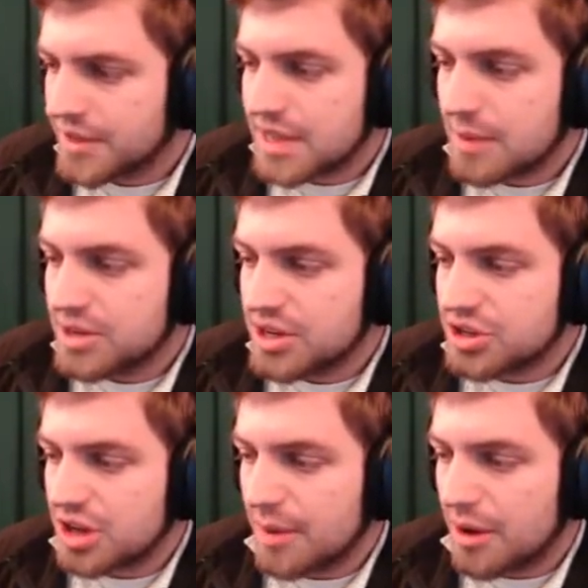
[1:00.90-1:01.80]
This game did
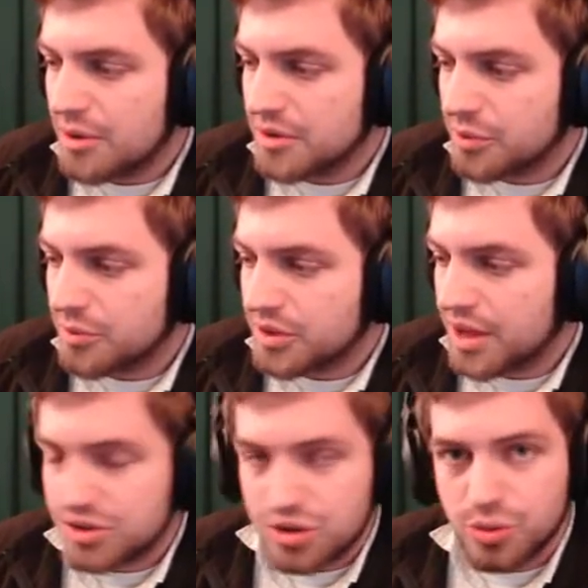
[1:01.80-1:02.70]
just come out from
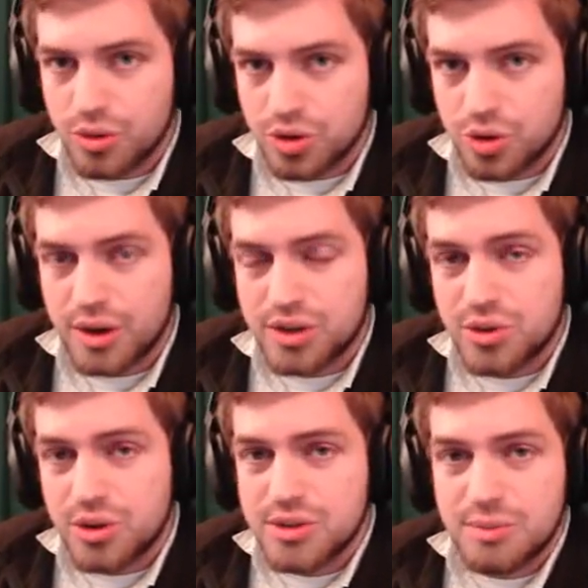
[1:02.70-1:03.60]
that Turtle, Turtle Rock
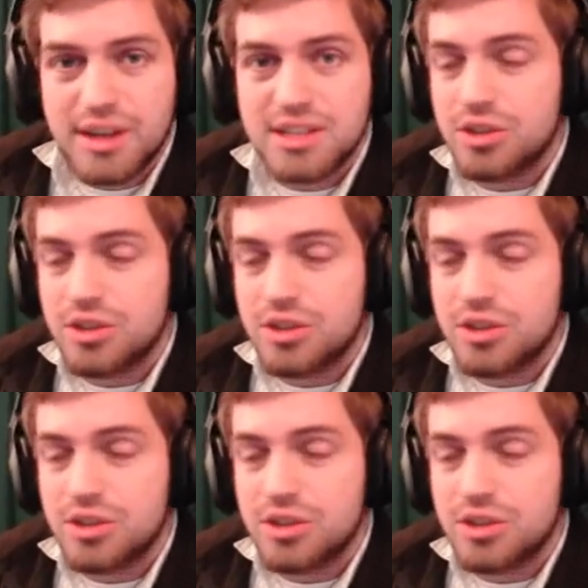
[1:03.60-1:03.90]
Studios. It